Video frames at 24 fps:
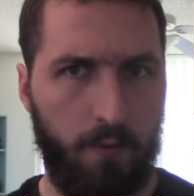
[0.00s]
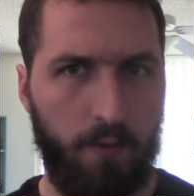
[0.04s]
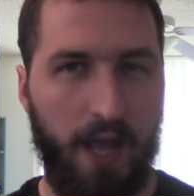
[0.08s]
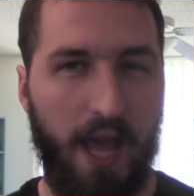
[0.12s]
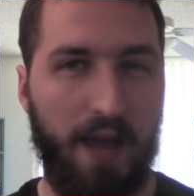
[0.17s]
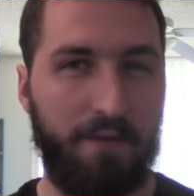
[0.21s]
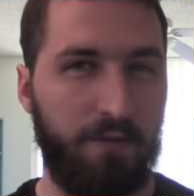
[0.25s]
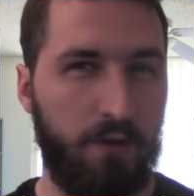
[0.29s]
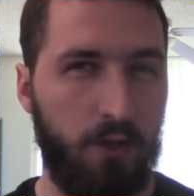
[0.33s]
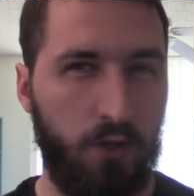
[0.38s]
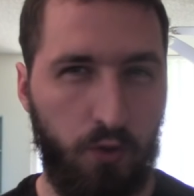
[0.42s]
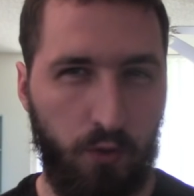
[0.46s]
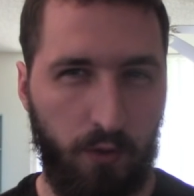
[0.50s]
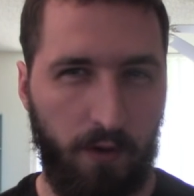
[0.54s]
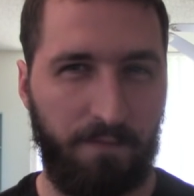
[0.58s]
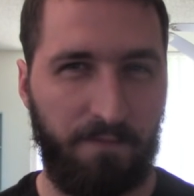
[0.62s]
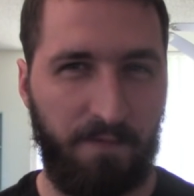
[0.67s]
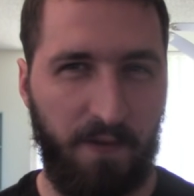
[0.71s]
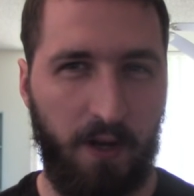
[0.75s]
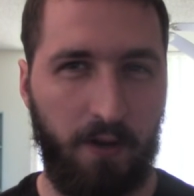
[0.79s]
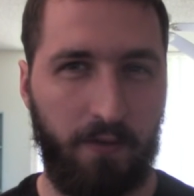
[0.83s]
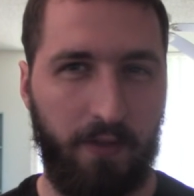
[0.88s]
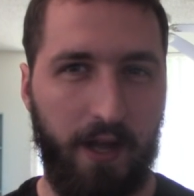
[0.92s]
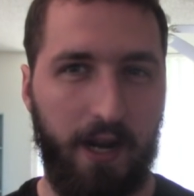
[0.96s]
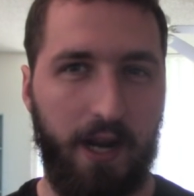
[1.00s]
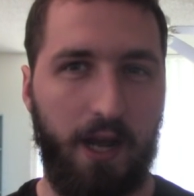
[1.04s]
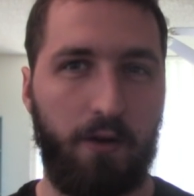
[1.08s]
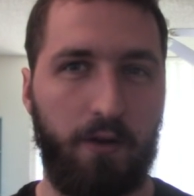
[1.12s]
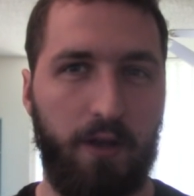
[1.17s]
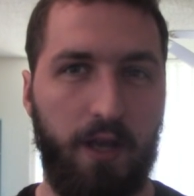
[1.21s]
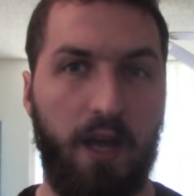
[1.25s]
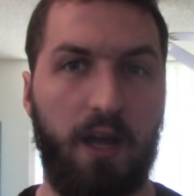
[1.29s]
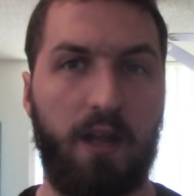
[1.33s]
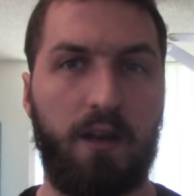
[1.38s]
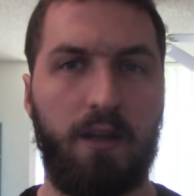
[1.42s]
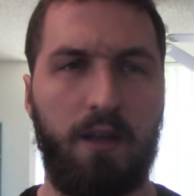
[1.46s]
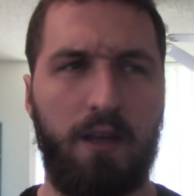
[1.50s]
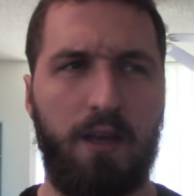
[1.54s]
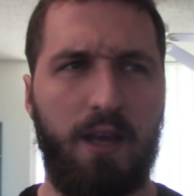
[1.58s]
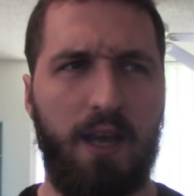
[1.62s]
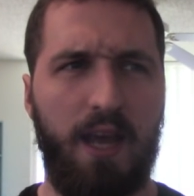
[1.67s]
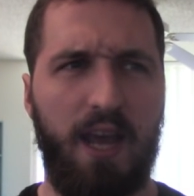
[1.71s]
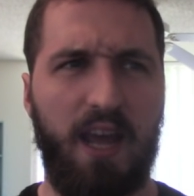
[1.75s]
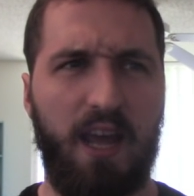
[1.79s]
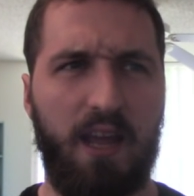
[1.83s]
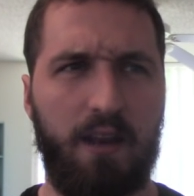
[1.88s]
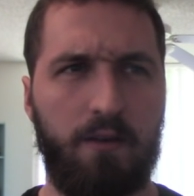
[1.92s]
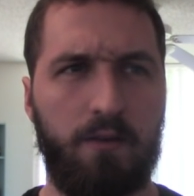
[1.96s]
We haven't sort of figured that out yet,
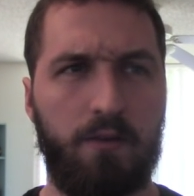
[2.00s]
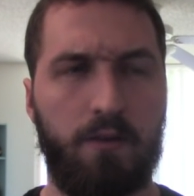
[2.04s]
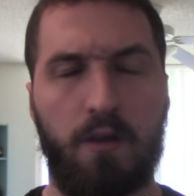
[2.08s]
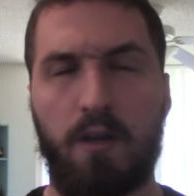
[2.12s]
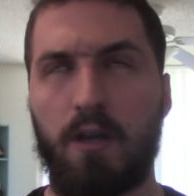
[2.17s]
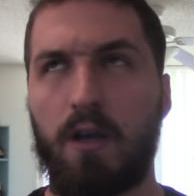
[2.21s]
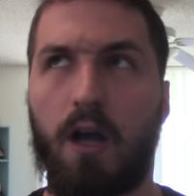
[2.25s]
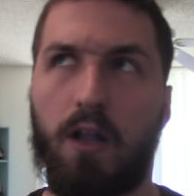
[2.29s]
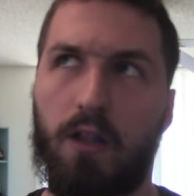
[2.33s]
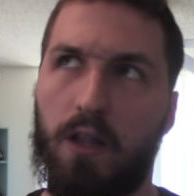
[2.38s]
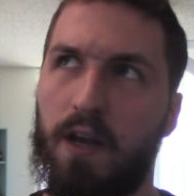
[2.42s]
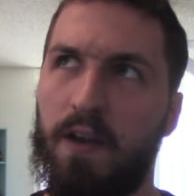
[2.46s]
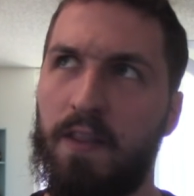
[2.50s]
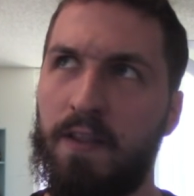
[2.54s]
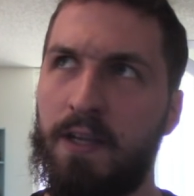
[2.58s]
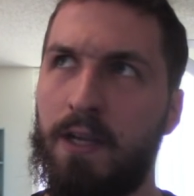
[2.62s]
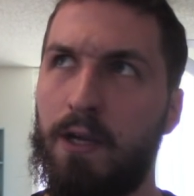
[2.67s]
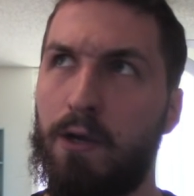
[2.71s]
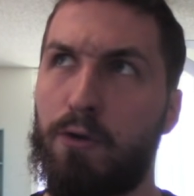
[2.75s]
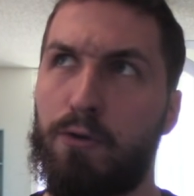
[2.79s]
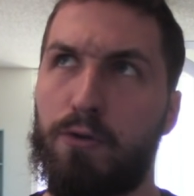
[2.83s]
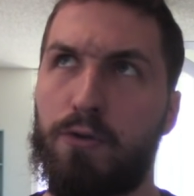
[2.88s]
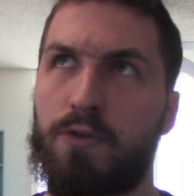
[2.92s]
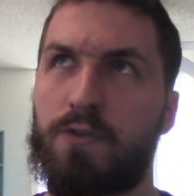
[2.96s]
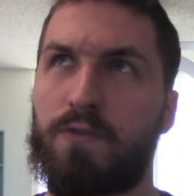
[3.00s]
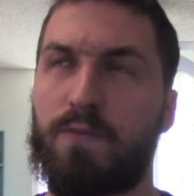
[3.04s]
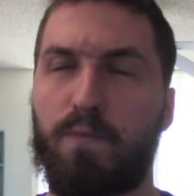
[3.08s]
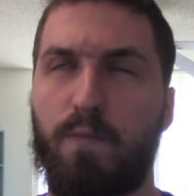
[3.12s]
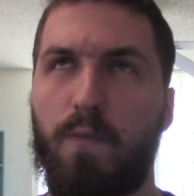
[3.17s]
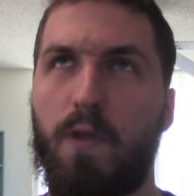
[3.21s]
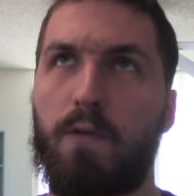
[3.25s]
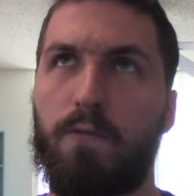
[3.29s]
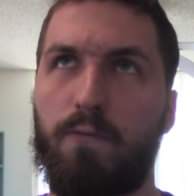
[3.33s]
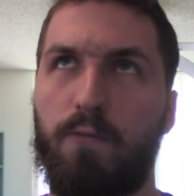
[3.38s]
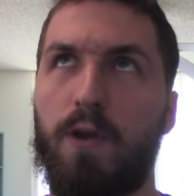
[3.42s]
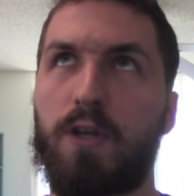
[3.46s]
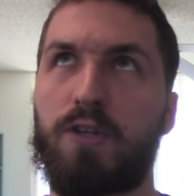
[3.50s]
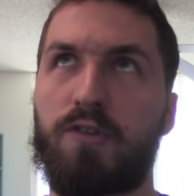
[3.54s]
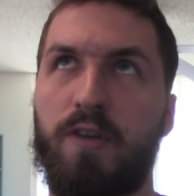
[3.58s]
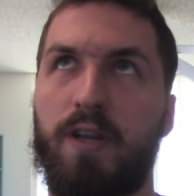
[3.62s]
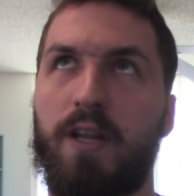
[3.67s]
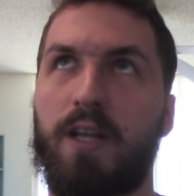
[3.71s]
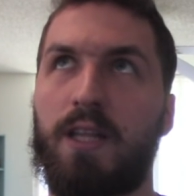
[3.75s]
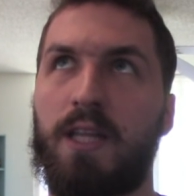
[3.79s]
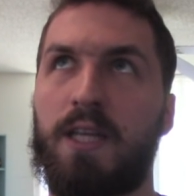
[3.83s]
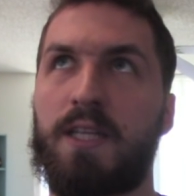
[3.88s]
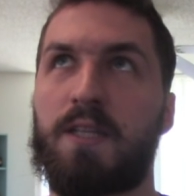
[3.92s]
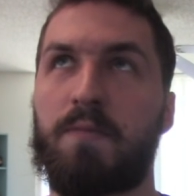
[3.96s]
and a lot of the characters,
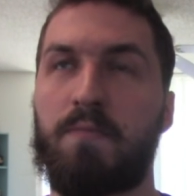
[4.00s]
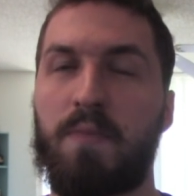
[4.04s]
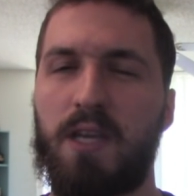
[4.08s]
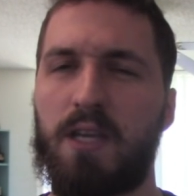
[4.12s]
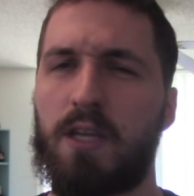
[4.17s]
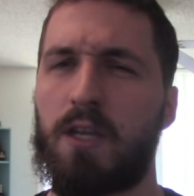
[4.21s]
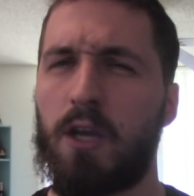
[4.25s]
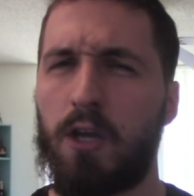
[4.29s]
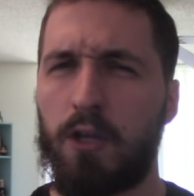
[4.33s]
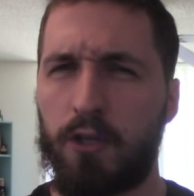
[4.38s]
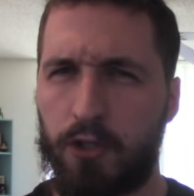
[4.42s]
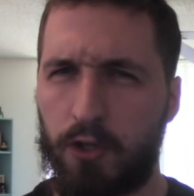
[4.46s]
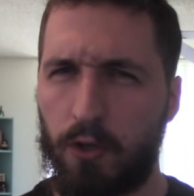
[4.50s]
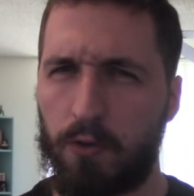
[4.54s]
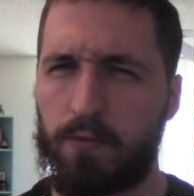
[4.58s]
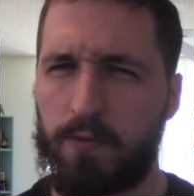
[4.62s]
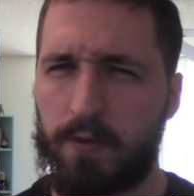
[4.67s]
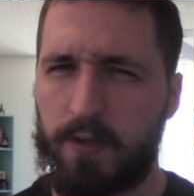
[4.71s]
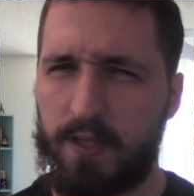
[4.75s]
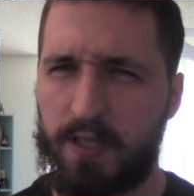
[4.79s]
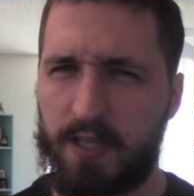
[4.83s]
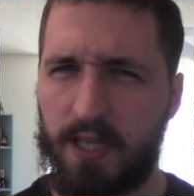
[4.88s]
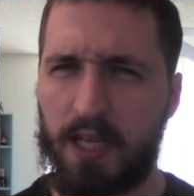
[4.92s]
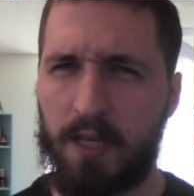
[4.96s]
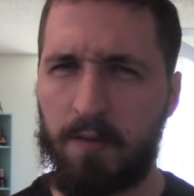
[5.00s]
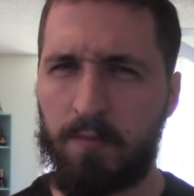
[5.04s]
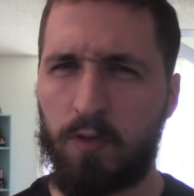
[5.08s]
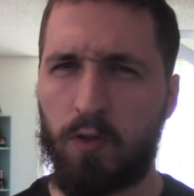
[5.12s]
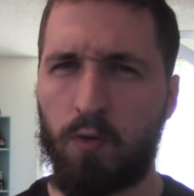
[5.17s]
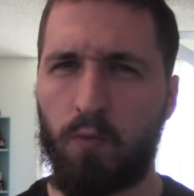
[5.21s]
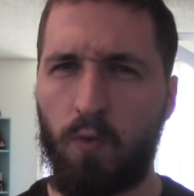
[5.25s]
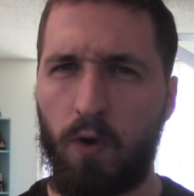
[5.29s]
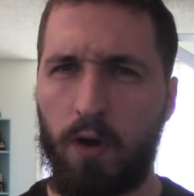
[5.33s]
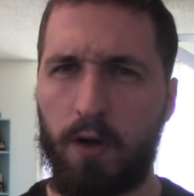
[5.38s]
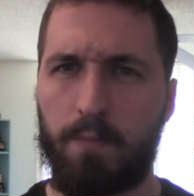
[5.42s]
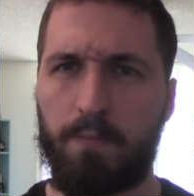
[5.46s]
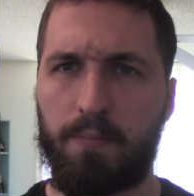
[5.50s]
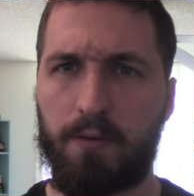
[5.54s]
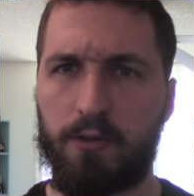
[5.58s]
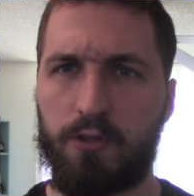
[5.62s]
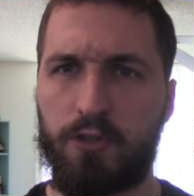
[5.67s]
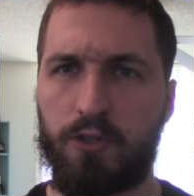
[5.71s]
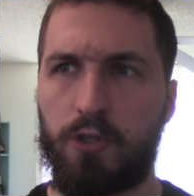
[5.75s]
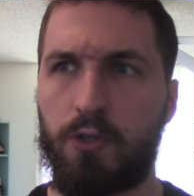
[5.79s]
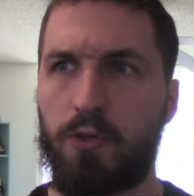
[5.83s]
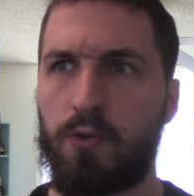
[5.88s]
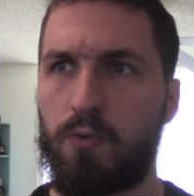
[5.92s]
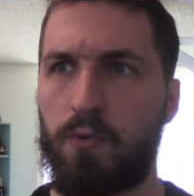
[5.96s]
frustratingly to me, don't seem to want to
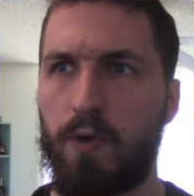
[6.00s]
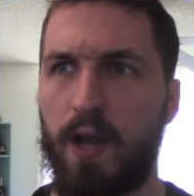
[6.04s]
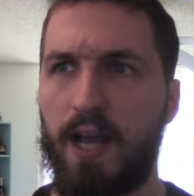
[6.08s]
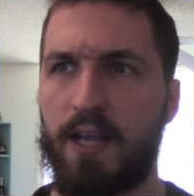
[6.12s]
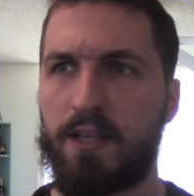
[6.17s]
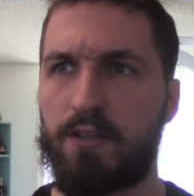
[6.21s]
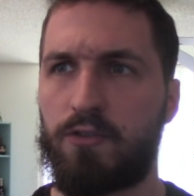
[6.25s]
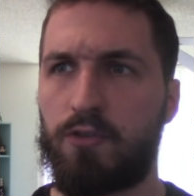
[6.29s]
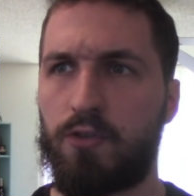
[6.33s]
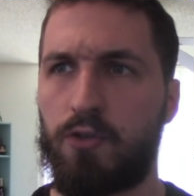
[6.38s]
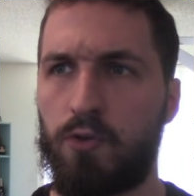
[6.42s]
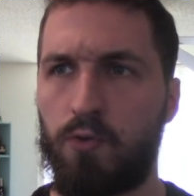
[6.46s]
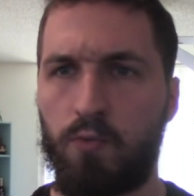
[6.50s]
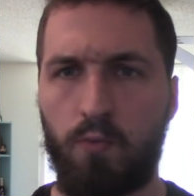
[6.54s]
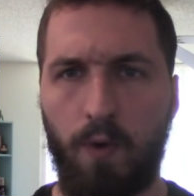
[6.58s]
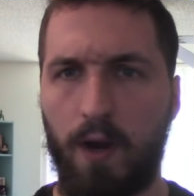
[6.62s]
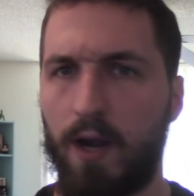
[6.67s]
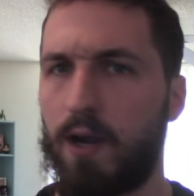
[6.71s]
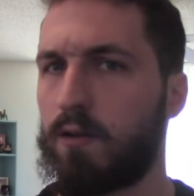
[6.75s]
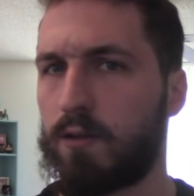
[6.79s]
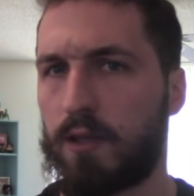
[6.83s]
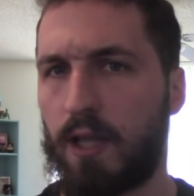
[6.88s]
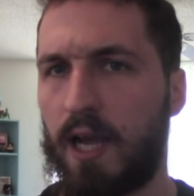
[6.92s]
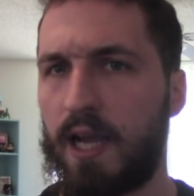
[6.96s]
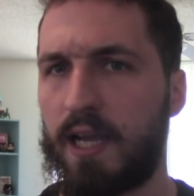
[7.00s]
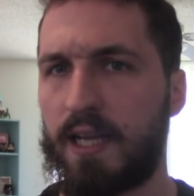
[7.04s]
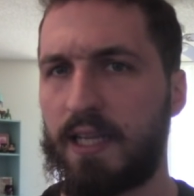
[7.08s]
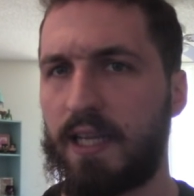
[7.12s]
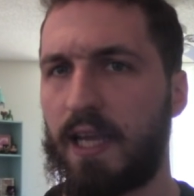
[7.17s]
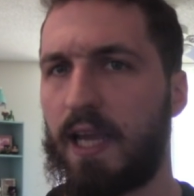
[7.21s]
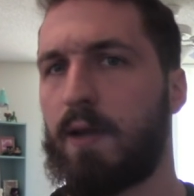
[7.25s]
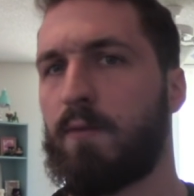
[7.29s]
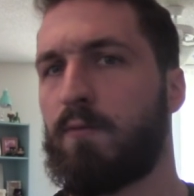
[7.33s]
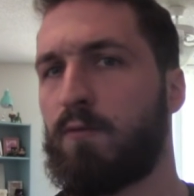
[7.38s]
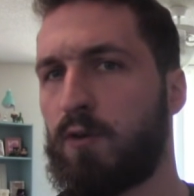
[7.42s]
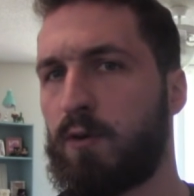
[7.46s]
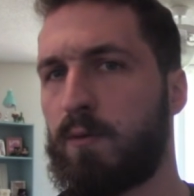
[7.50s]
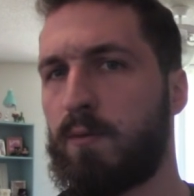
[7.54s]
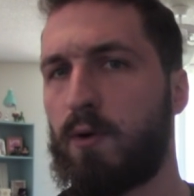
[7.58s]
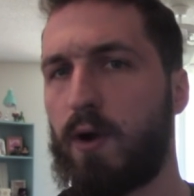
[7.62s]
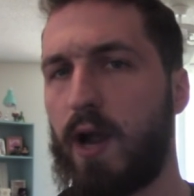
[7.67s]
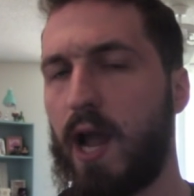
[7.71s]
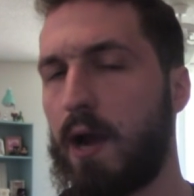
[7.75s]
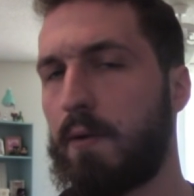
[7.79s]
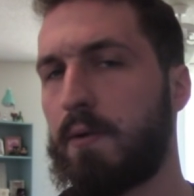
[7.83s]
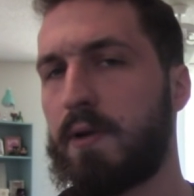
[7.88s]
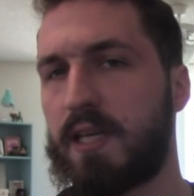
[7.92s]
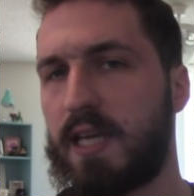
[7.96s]
pursue as to where Lion came from or
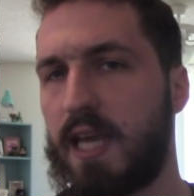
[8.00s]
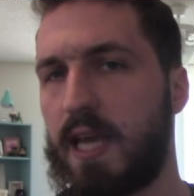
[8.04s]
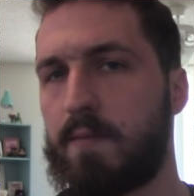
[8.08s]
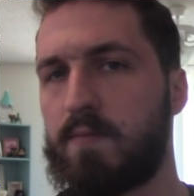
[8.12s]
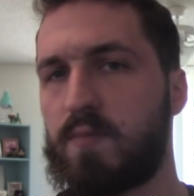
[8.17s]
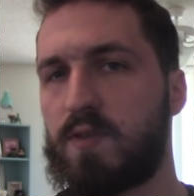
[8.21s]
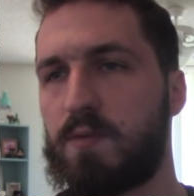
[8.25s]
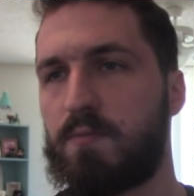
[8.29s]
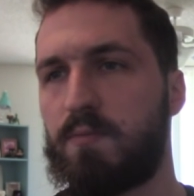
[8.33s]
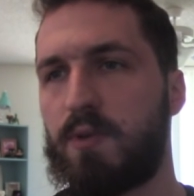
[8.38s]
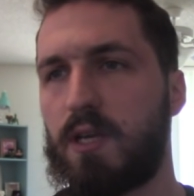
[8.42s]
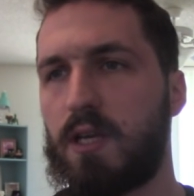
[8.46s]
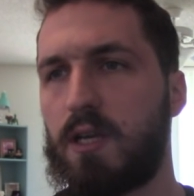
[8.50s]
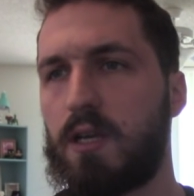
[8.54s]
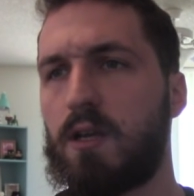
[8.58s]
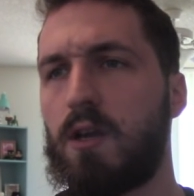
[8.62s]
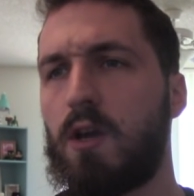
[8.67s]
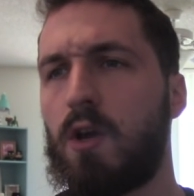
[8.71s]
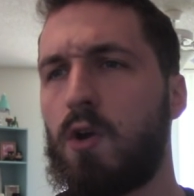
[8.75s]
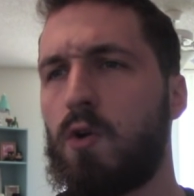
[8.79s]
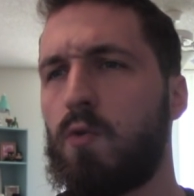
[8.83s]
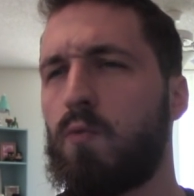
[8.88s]
how he came to be.